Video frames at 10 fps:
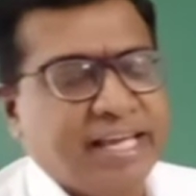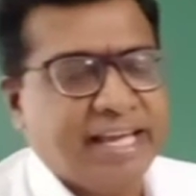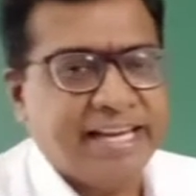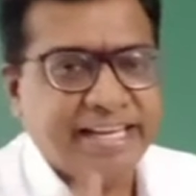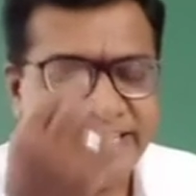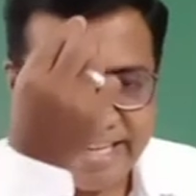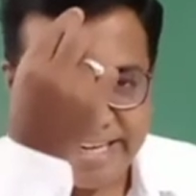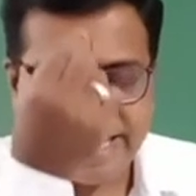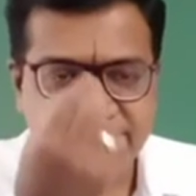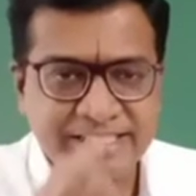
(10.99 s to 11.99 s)
a
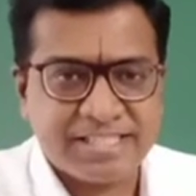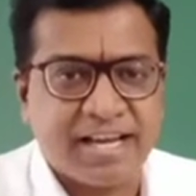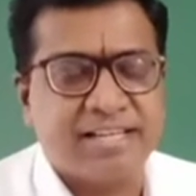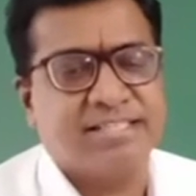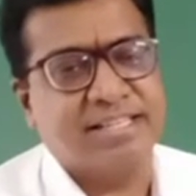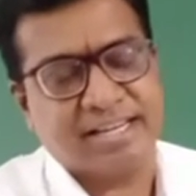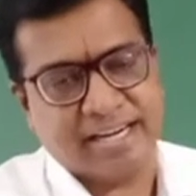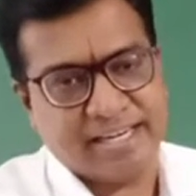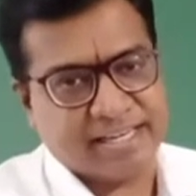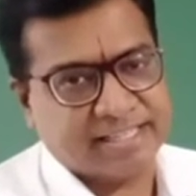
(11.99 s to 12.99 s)
linear charged
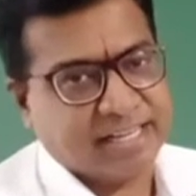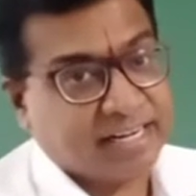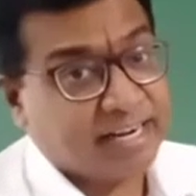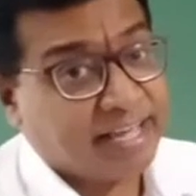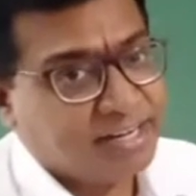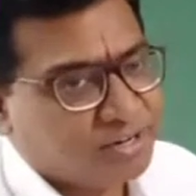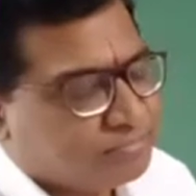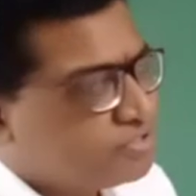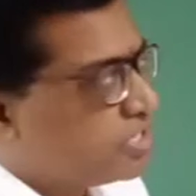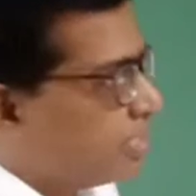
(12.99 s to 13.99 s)
conductor, line
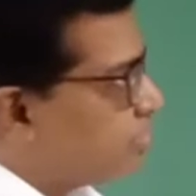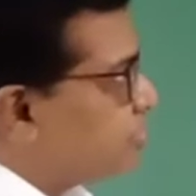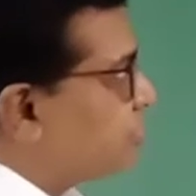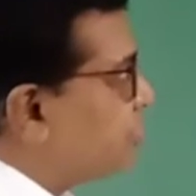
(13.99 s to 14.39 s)
of charge.